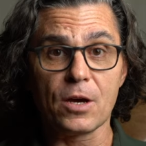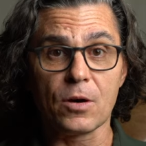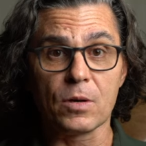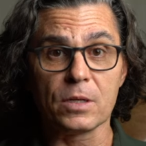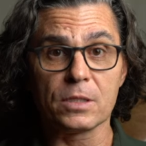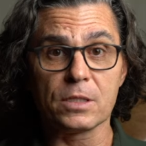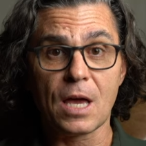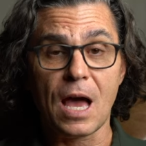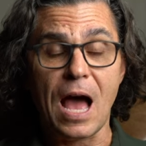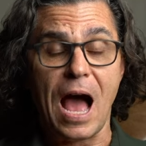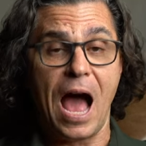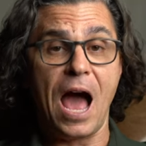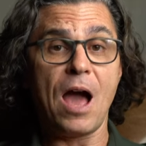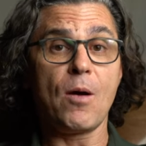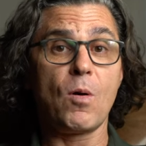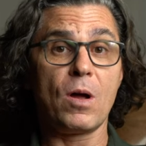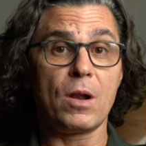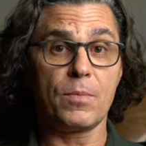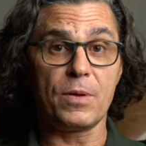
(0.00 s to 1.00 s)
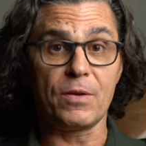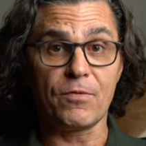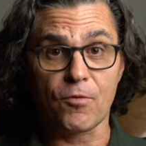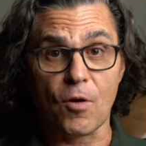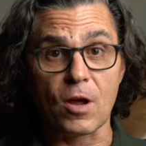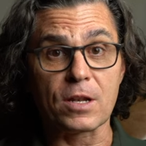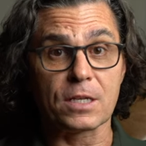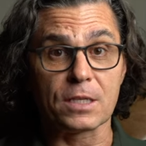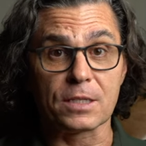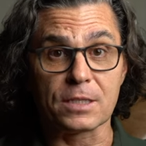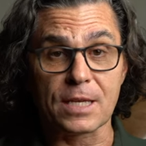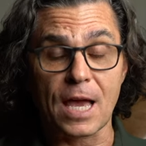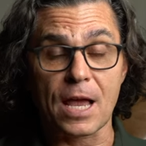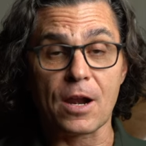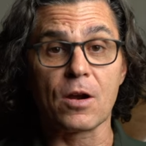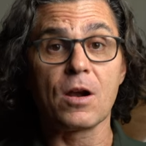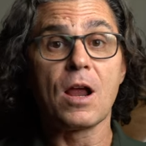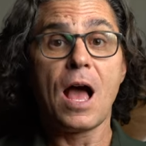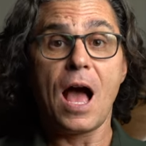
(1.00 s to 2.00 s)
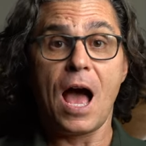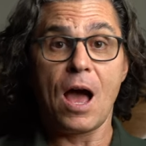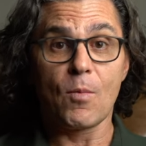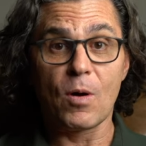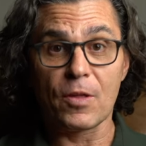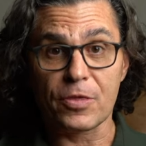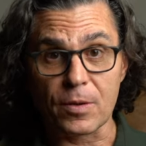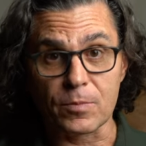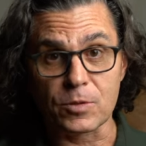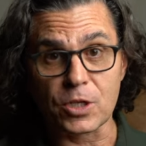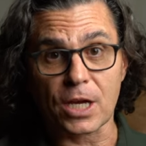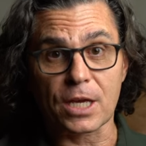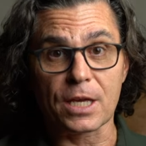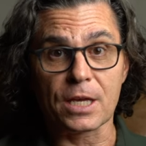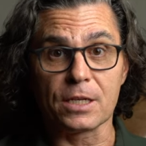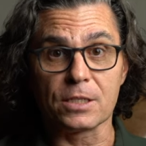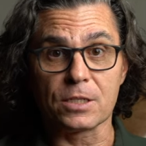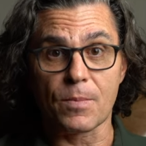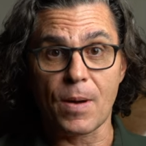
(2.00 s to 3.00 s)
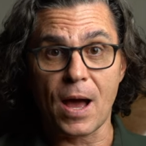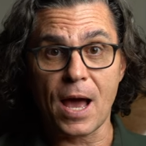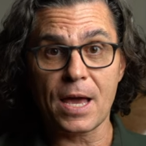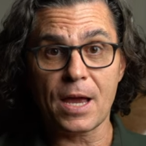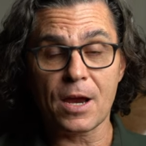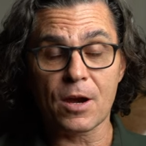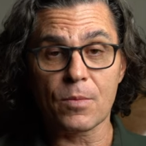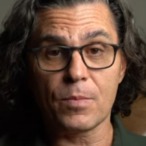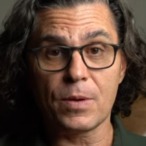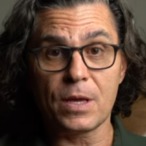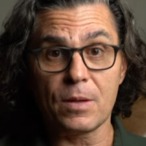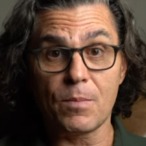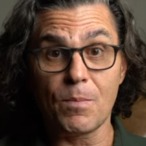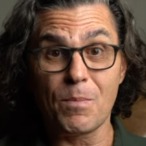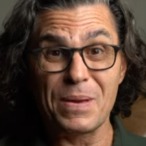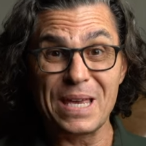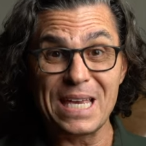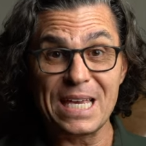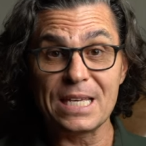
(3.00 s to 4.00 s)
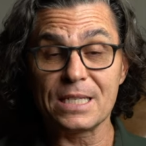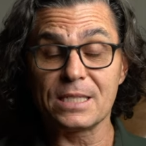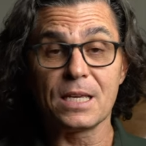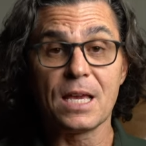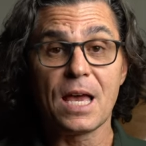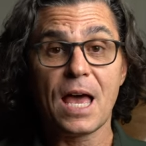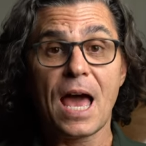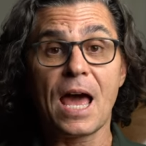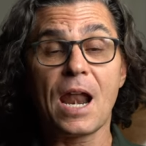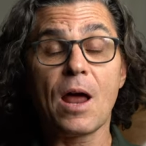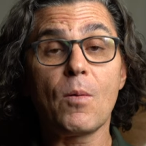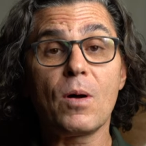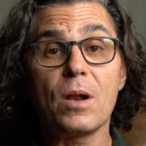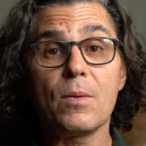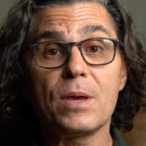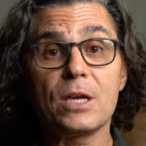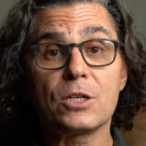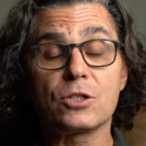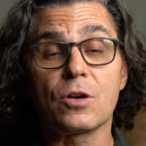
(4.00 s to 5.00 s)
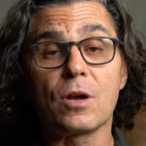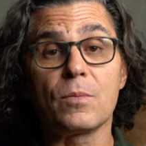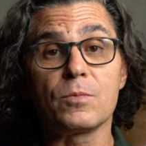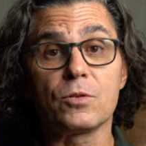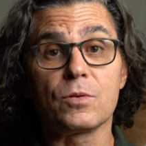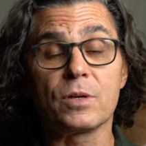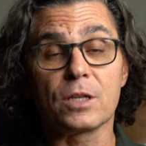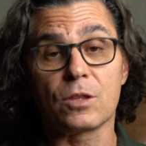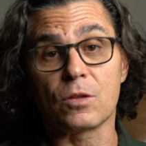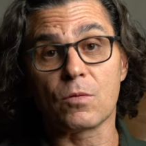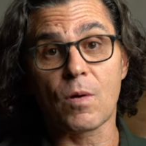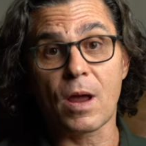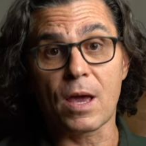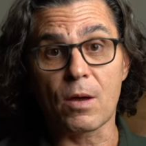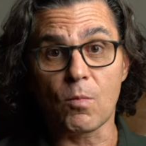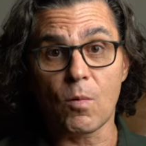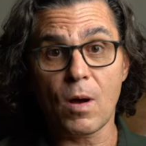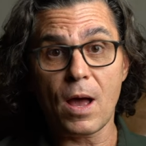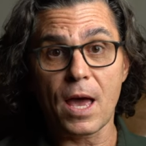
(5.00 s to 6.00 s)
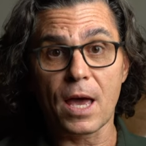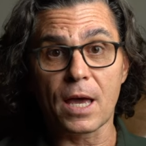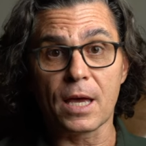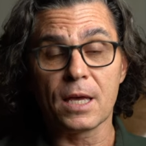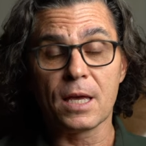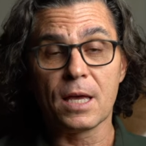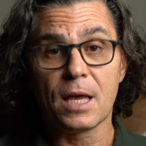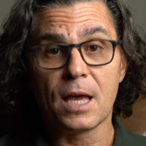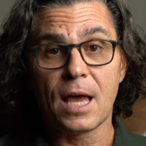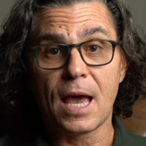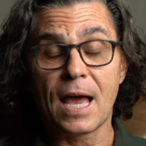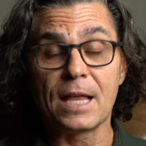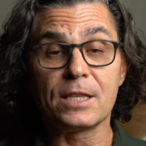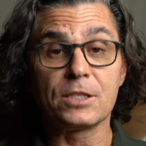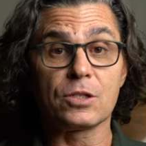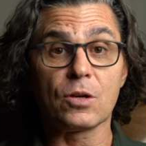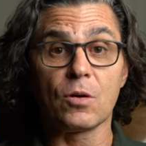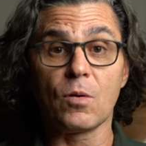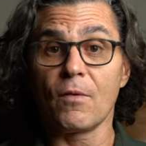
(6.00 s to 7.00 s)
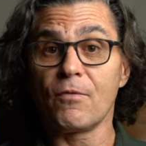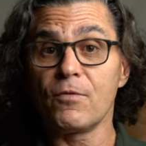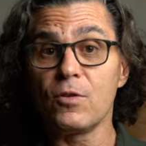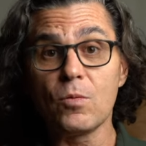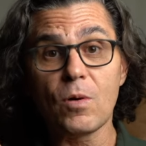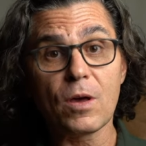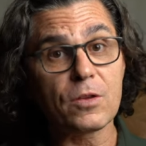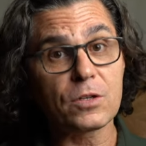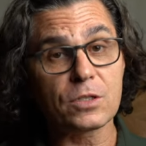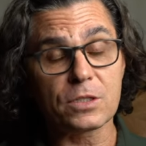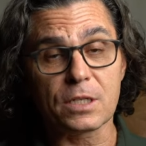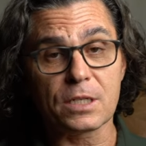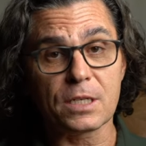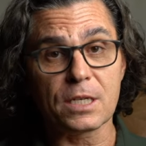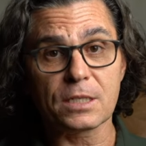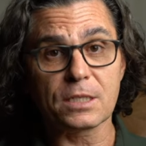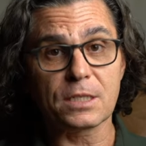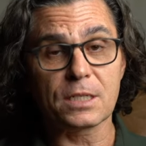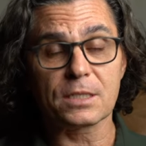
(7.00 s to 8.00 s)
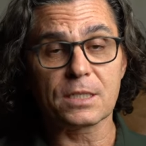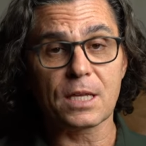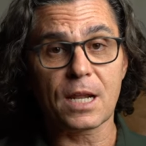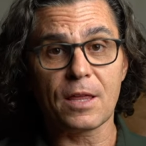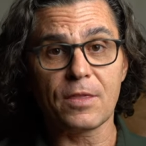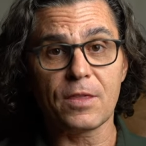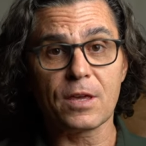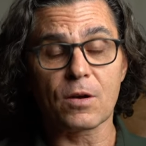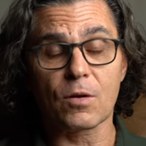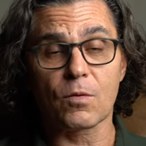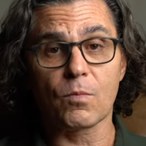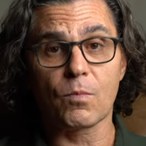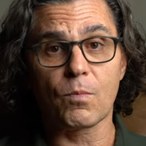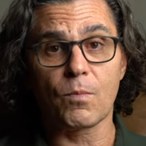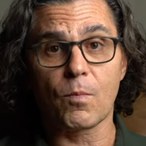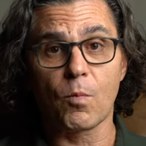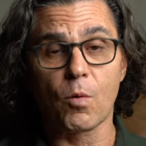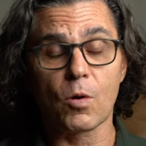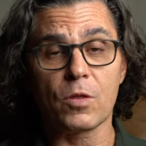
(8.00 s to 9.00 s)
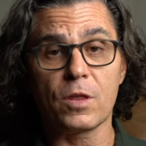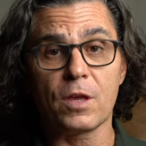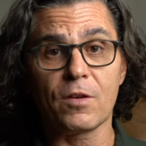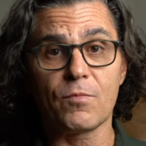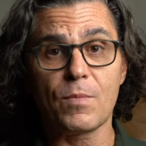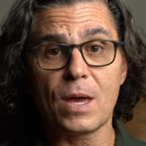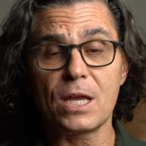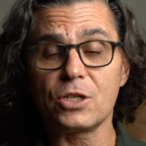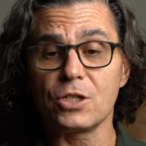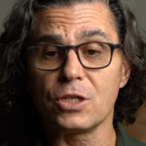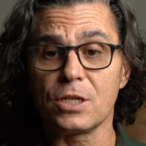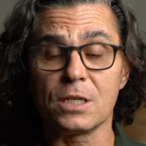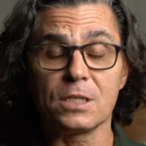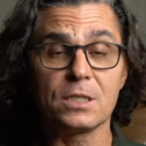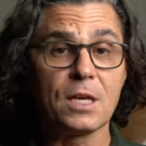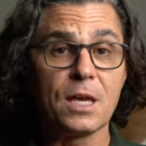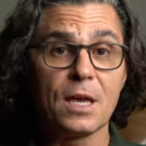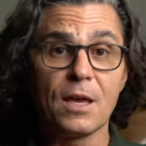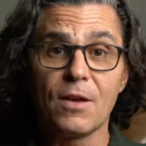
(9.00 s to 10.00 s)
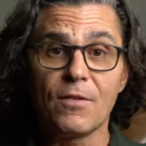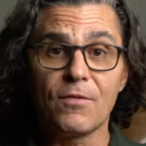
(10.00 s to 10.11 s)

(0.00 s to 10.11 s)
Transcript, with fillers: know is I want to be front and center. I want them checking into my Airbnbs, and I want to make sure I'm doing it the right way. And so, a few other statistics that I think are worthy of mention is